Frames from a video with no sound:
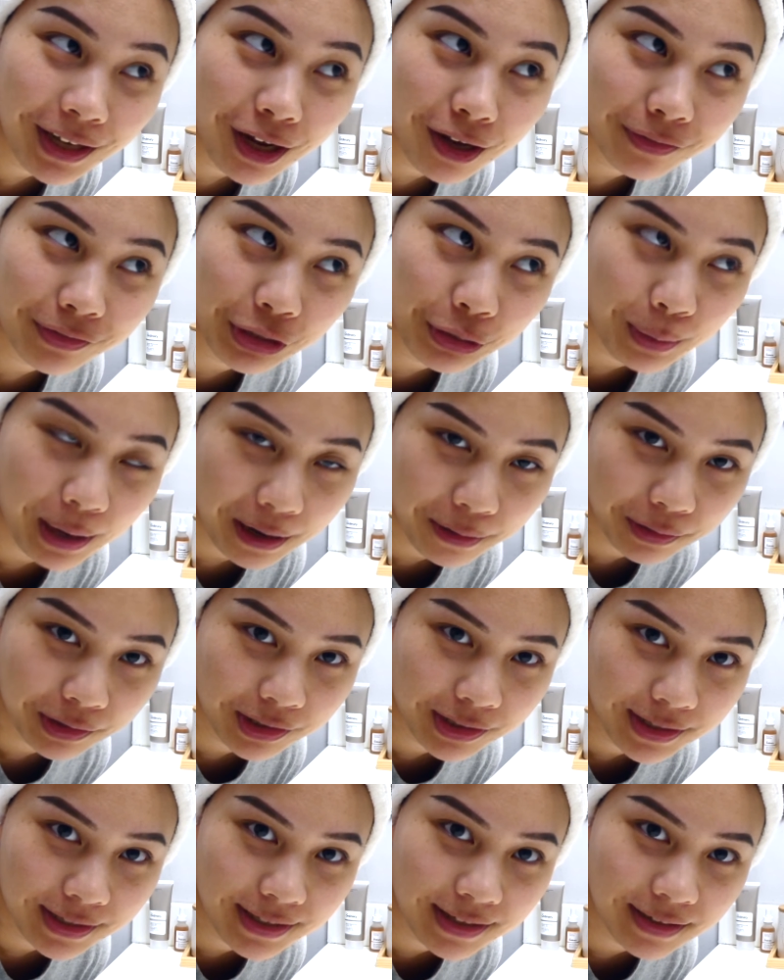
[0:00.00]
a few
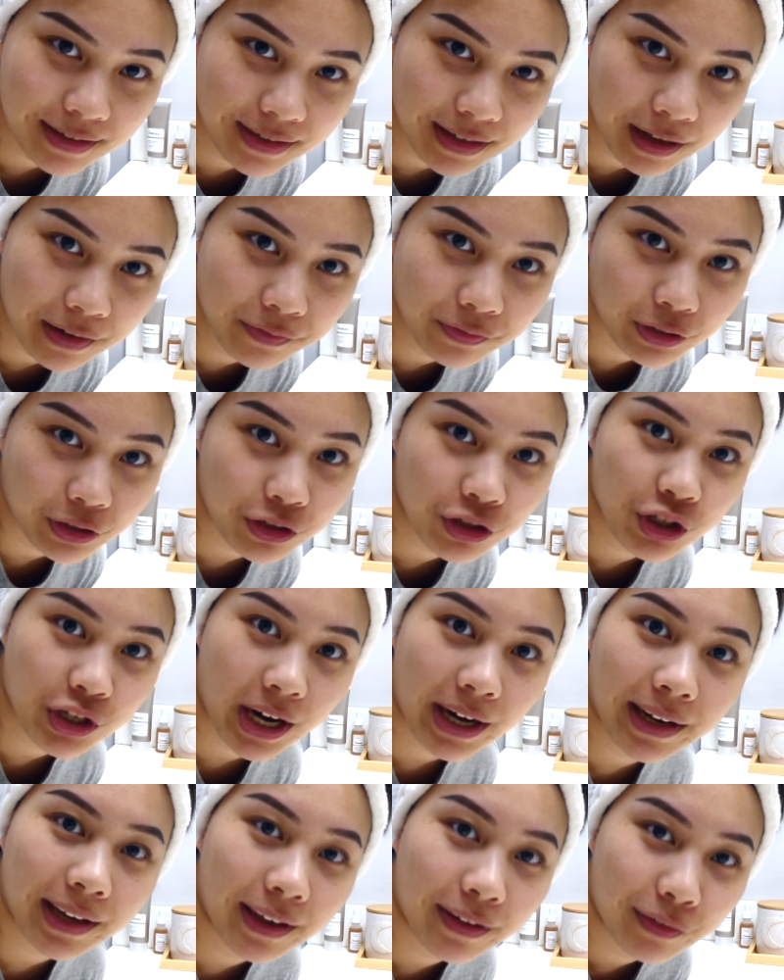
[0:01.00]
hours since that first
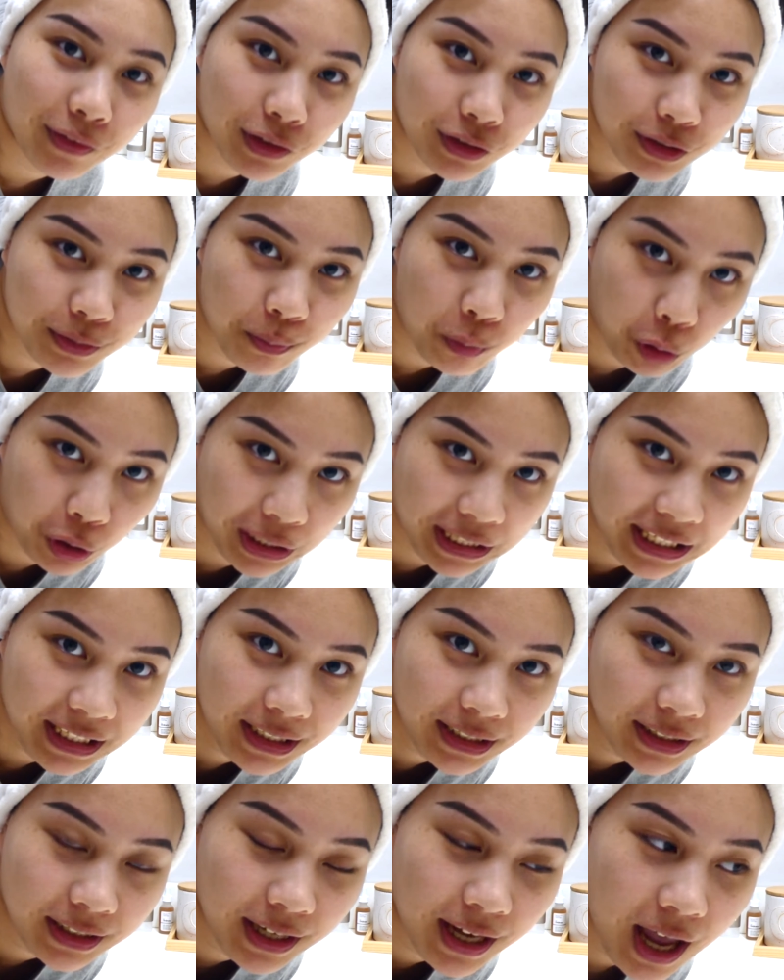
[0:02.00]
check-in this
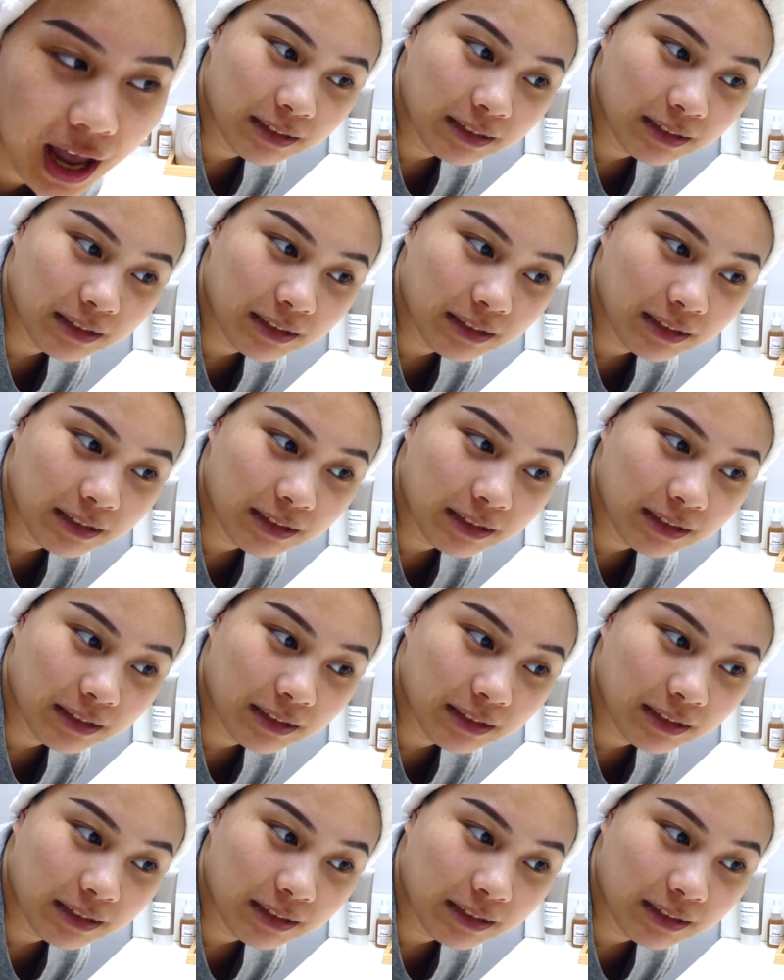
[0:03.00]
morning.